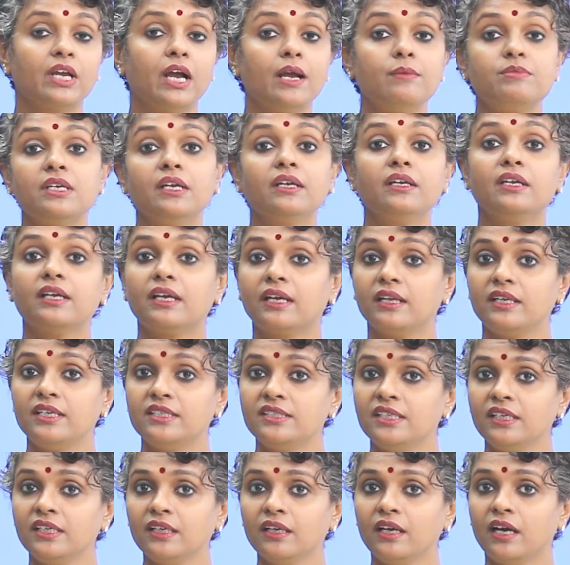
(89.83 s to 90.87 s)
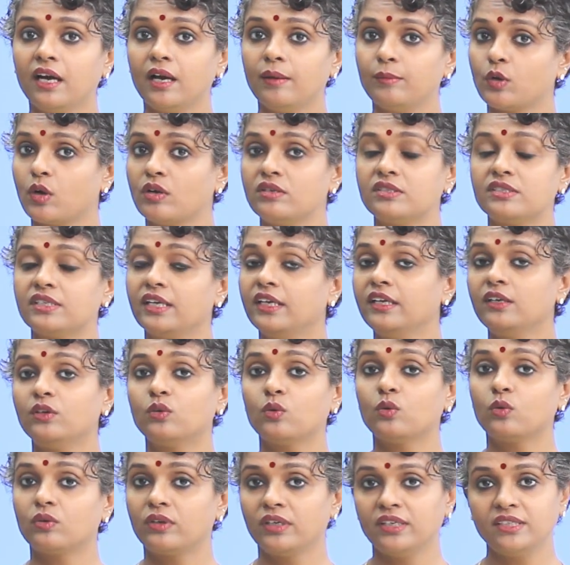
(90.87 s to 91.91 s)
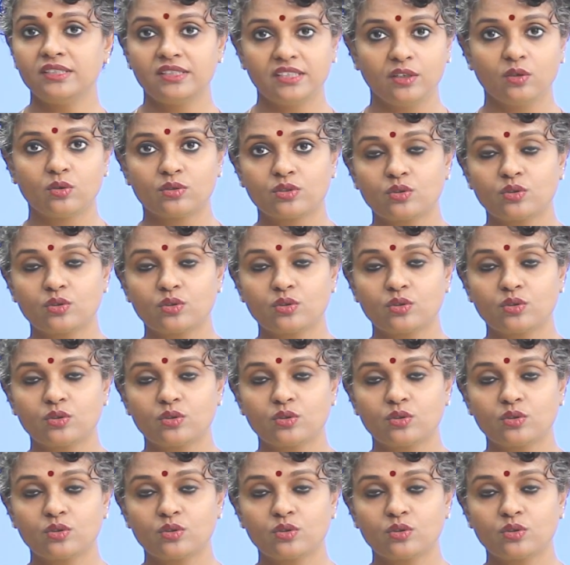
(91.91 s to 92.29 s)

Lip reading: I'm saying decreasing, I'm not saying totally zero.